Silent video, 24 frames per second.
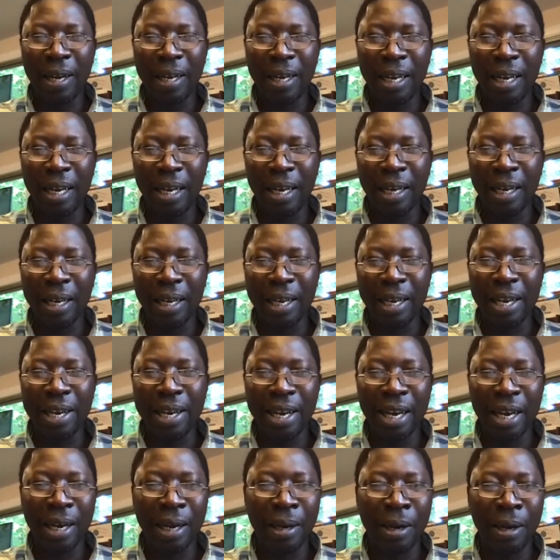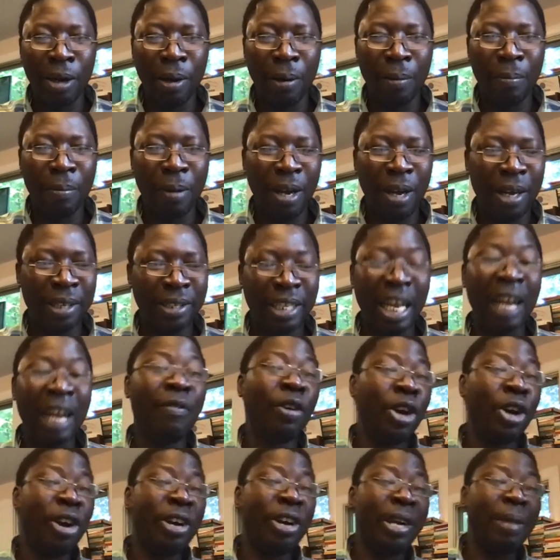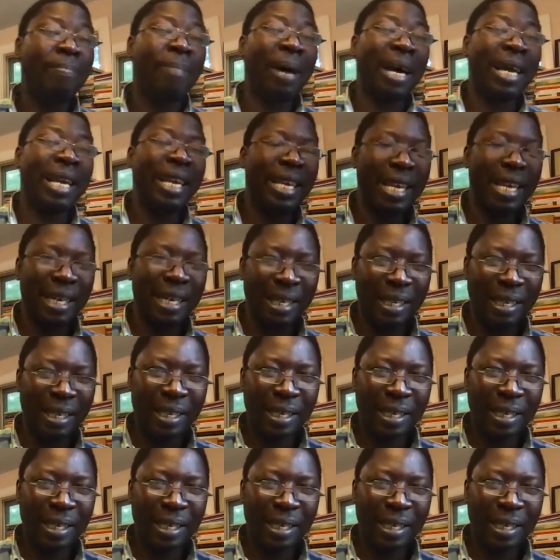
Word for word: uh in uh, uh, Salvador de Bahia,